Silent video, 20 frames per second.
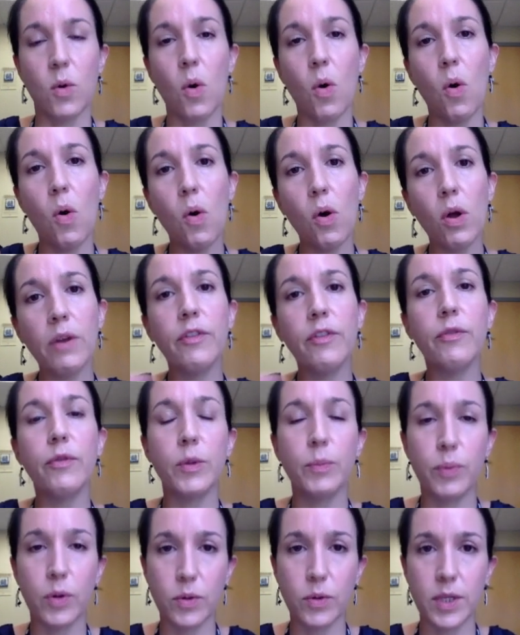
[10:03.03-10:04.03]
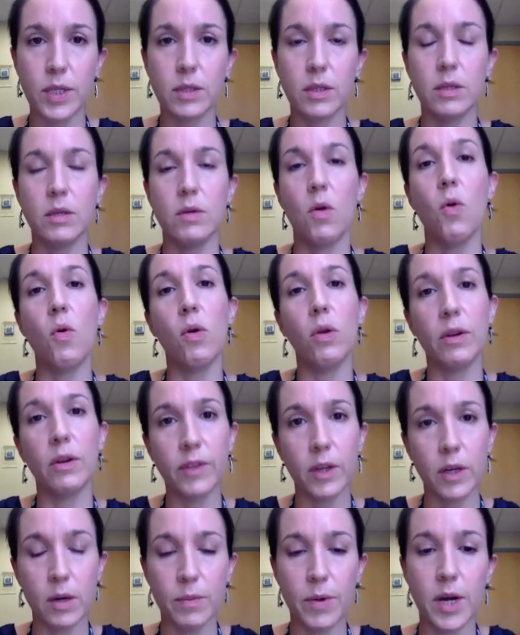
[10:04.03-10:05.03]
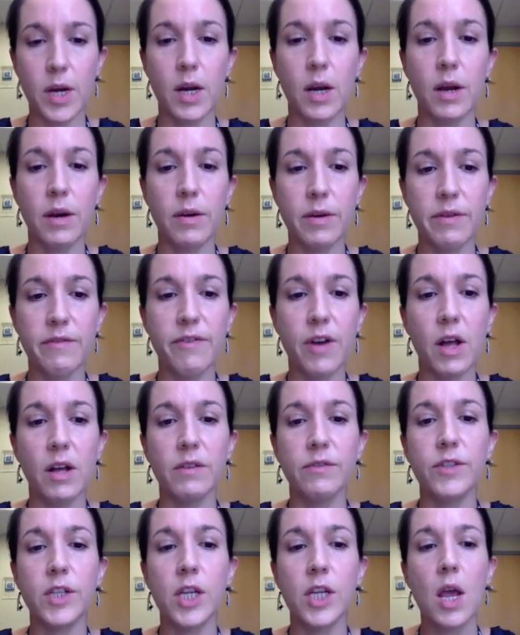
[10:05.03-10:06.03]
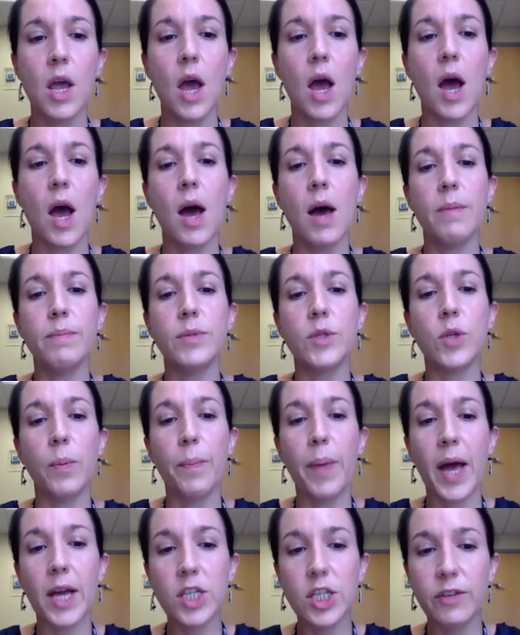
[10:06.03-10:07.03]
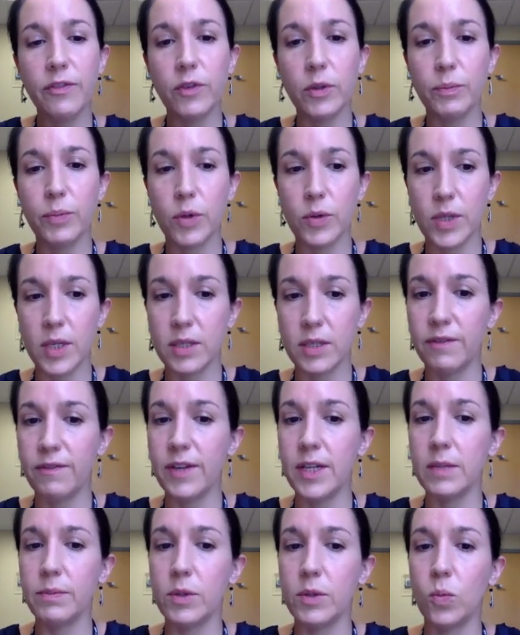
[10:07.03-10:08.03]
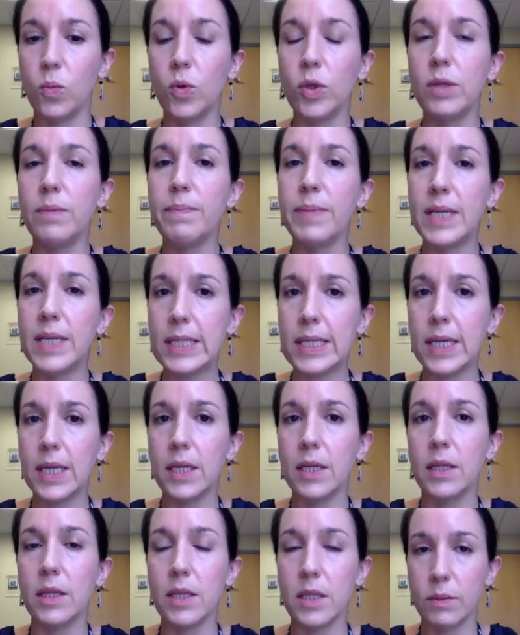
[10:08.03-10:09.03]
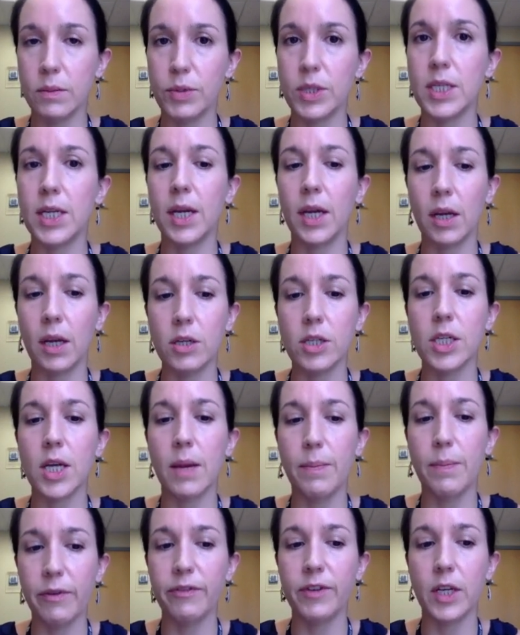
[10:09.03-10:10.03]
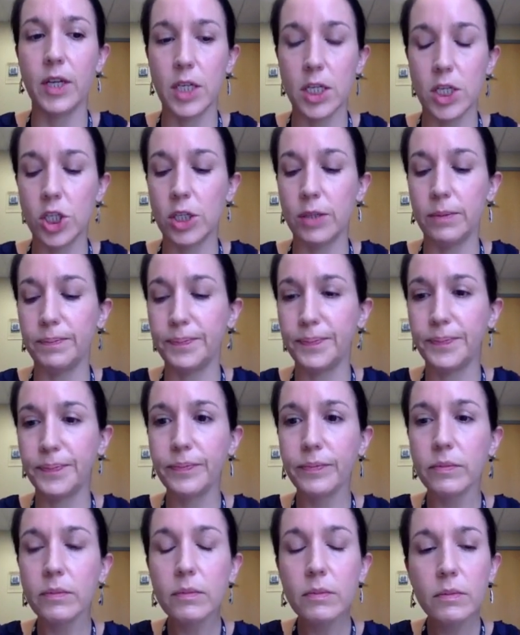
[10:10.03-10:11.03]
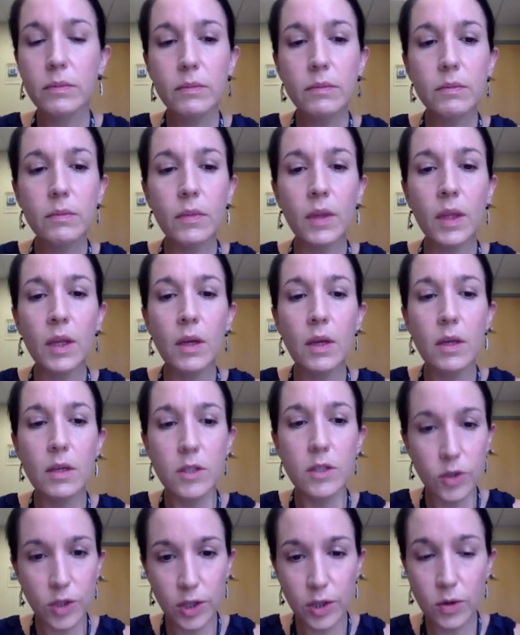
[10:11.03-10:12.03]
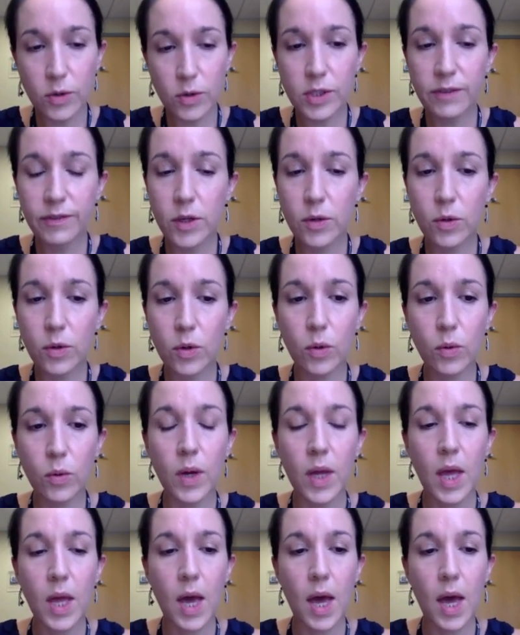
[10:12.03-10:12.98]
So all of the foot process and all of the glomeruli are involved. So patchy foot process effacement wouldn't be seen in this particular type of condition. So to those of you who